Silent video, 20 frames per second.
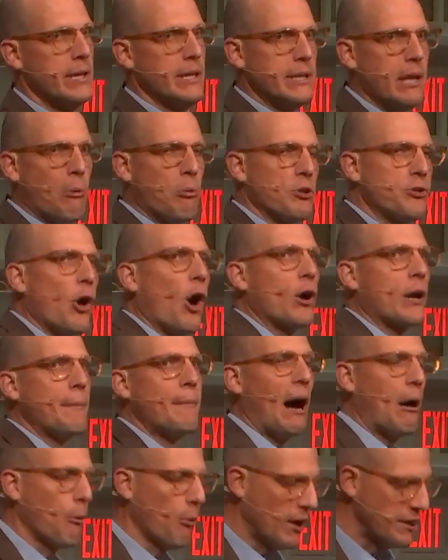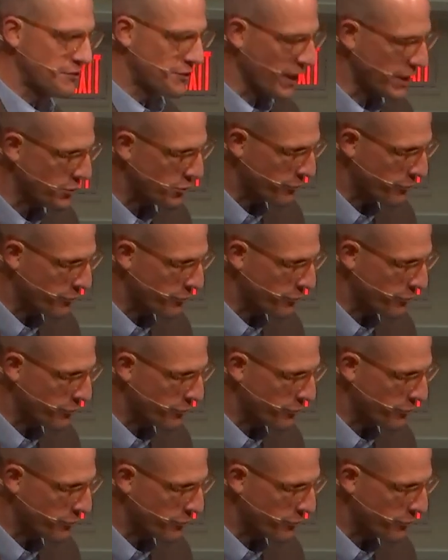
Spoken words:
Now we'll talk about what such